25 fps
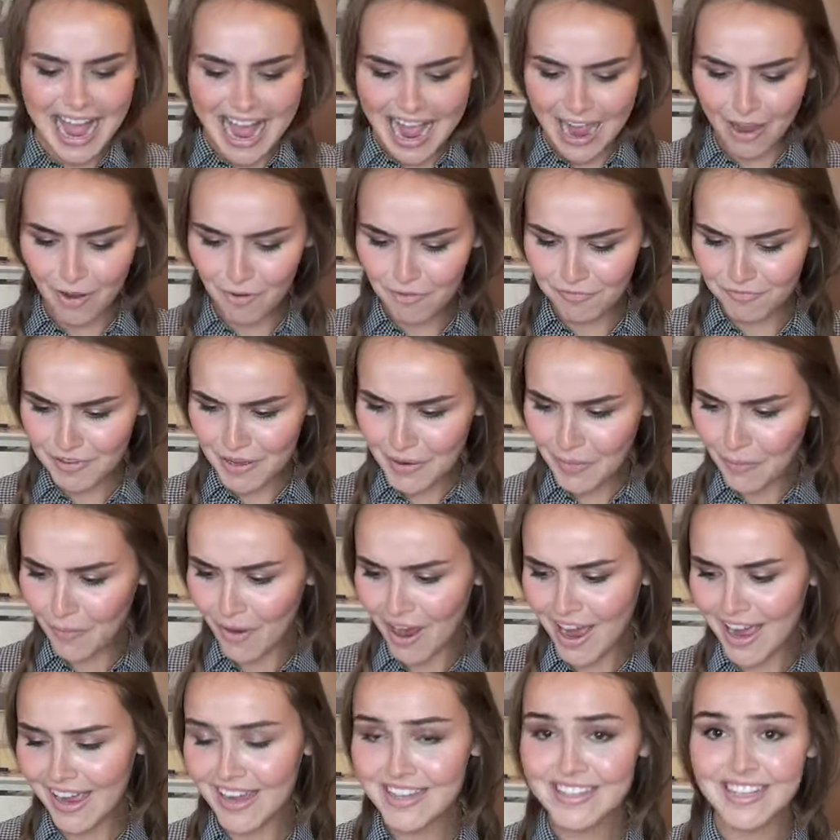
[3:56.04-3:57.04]
Outfit
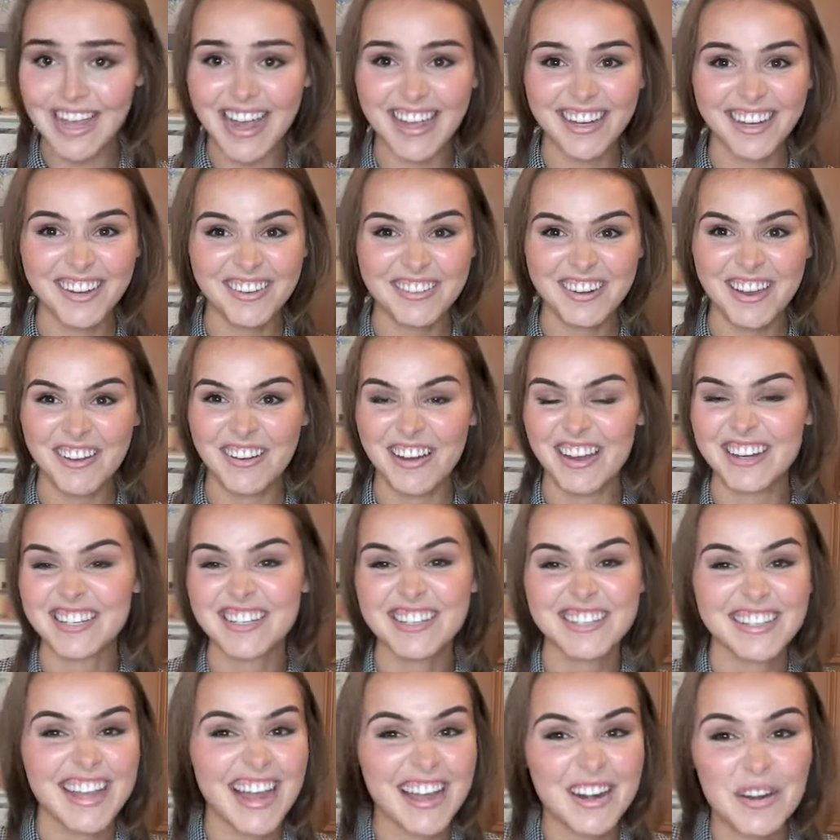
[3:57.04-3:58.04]
wise, I don't know, I
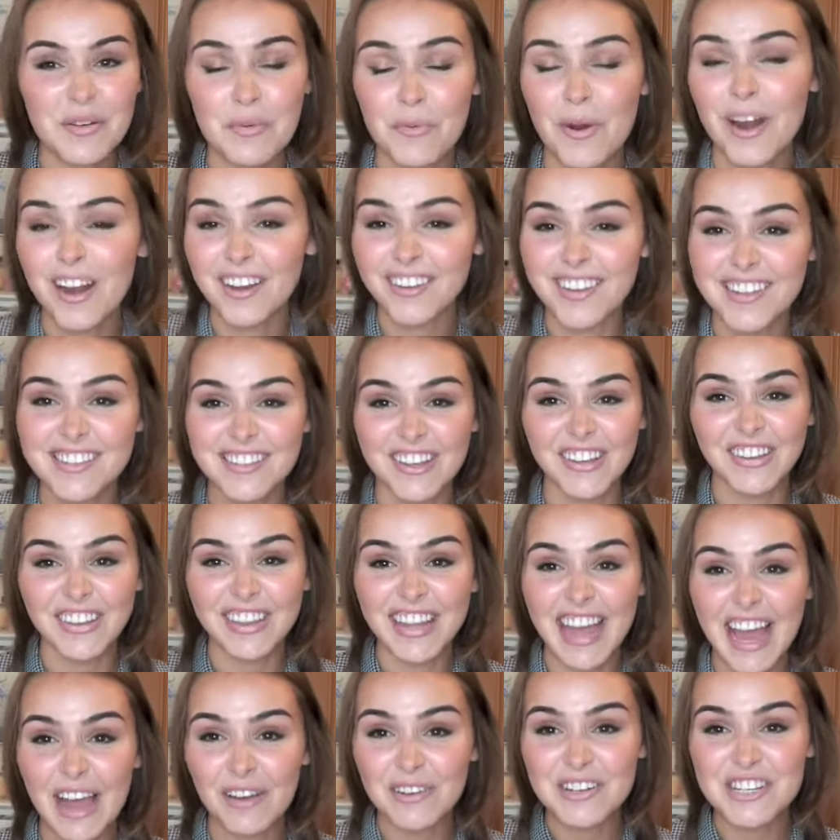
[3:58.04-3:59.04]
just kind of wear this on
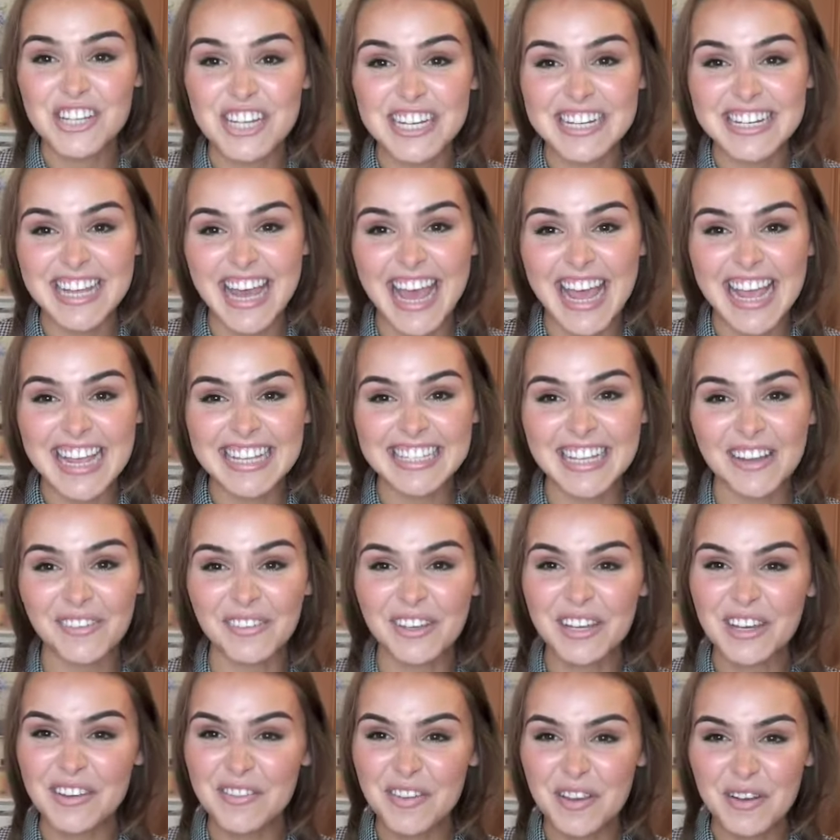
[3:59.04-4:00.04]
loungy days.
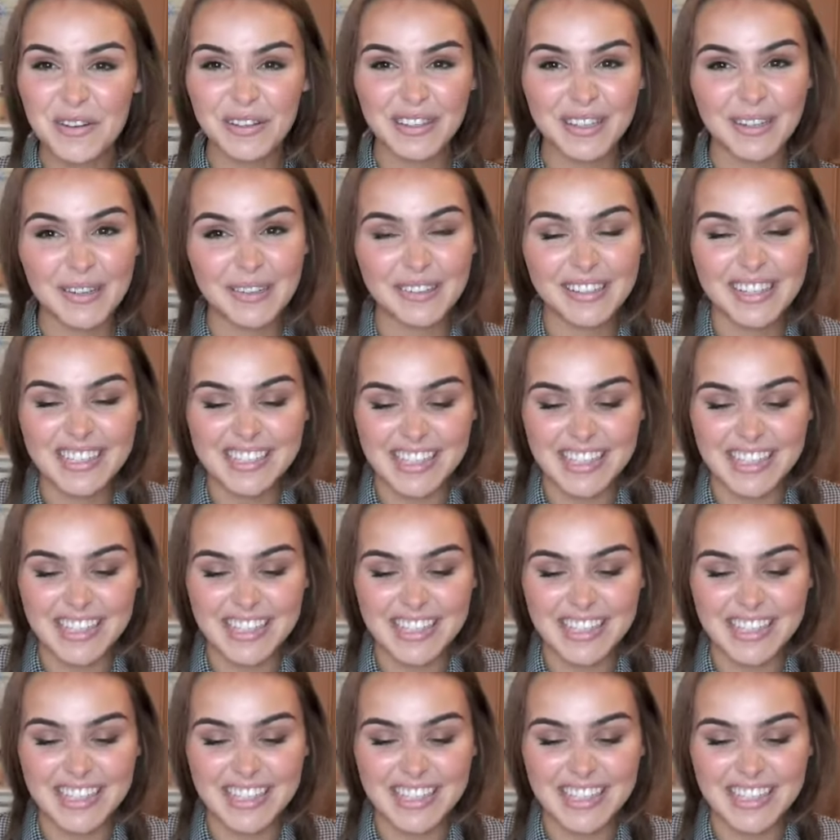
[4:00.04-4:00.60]
I'll give you a little